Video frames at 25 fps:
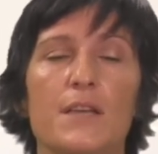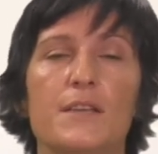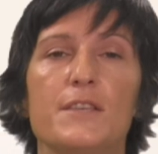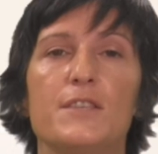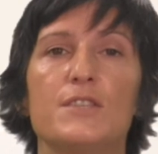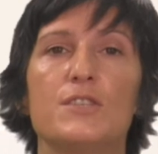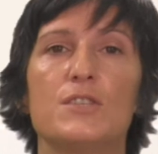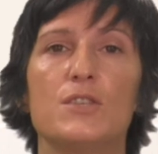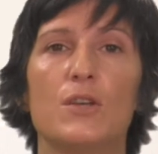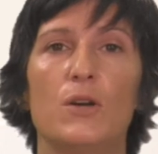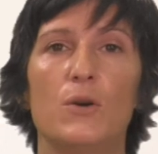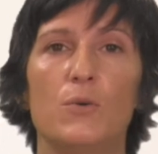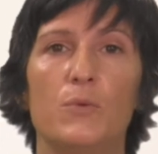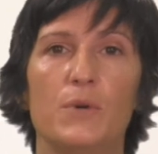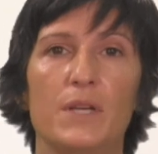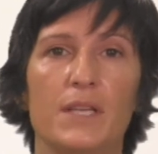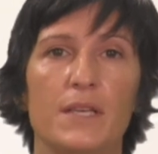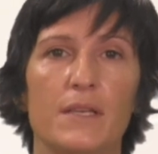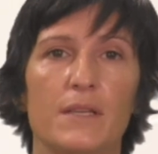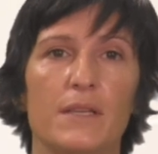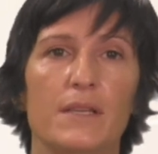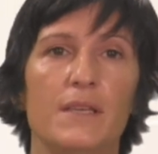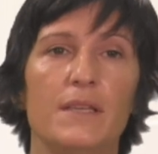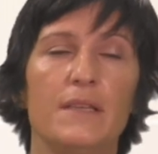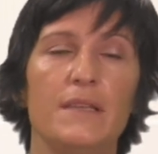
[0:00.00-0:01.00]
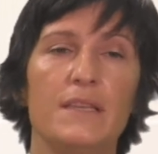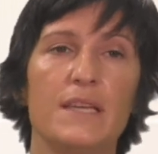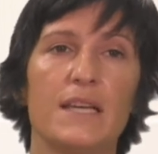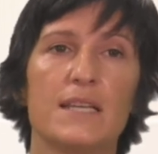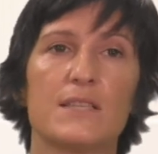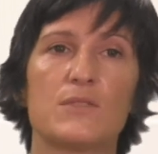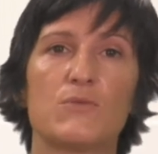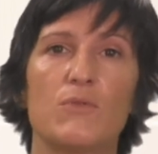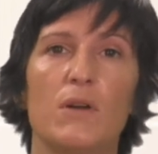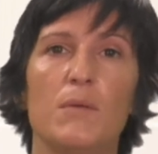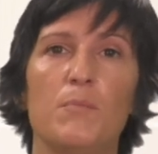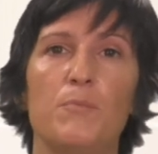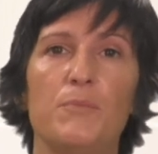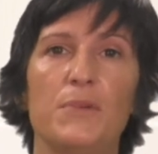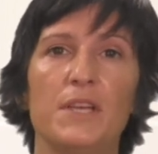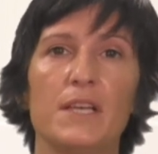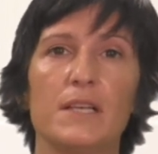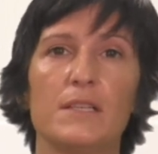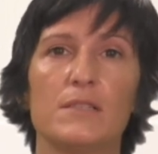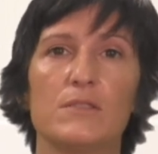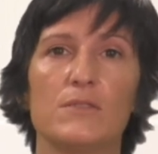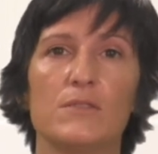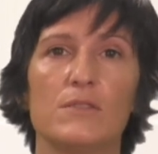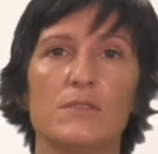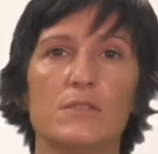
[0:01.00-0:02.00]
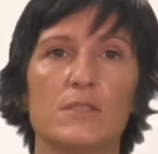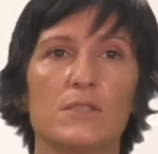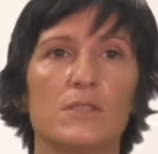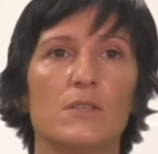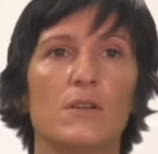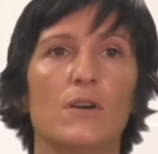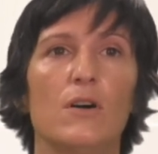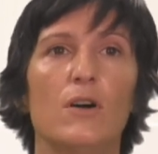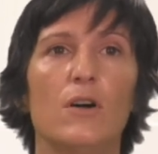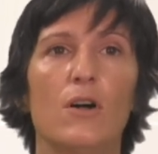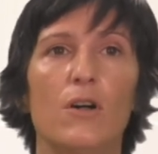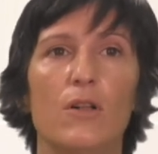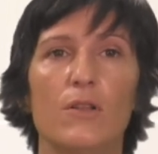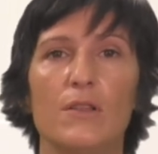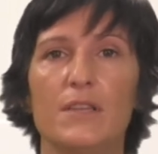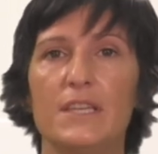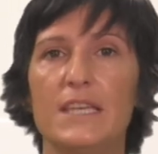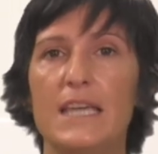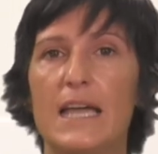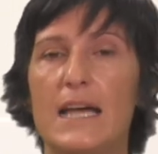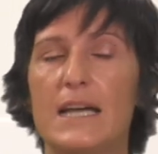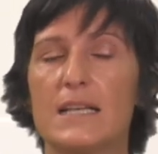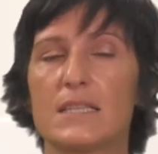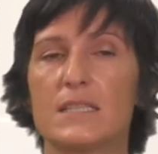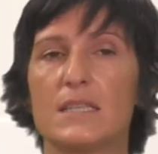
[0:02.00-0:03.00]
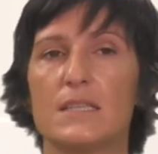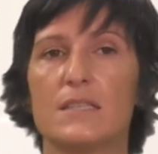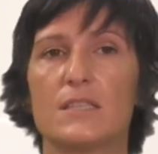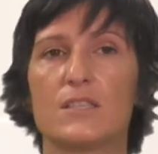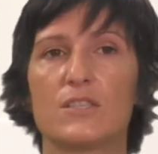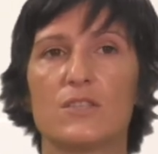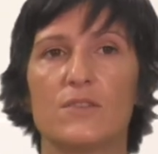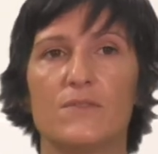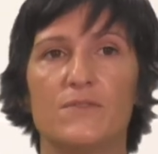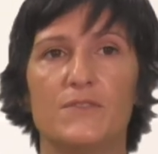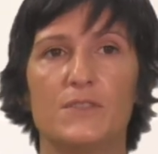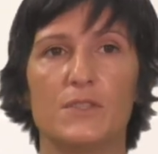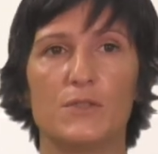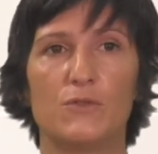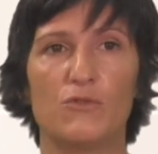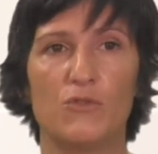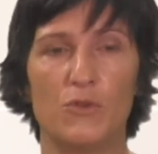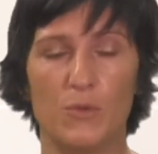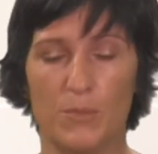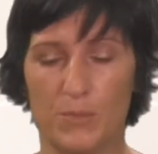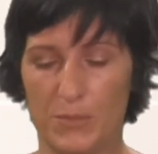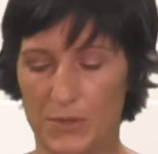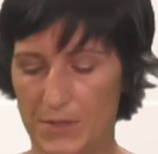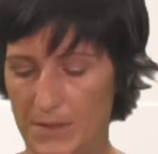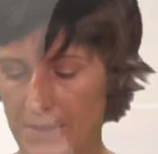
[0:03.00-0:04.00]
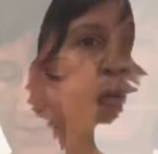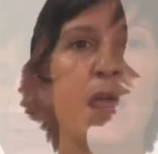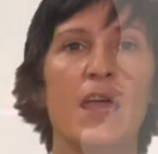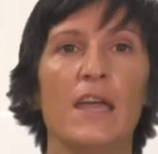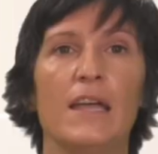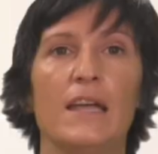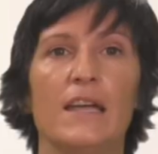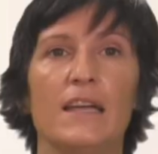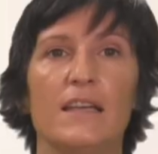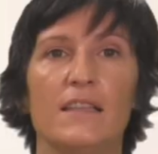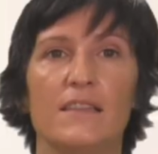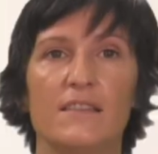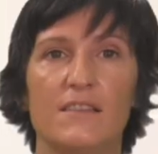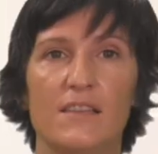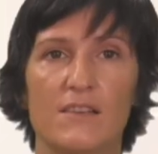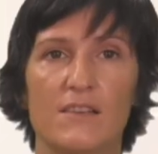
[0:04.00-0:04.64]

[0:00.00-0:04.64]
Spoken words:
showing in just one picture all the assets of the group. The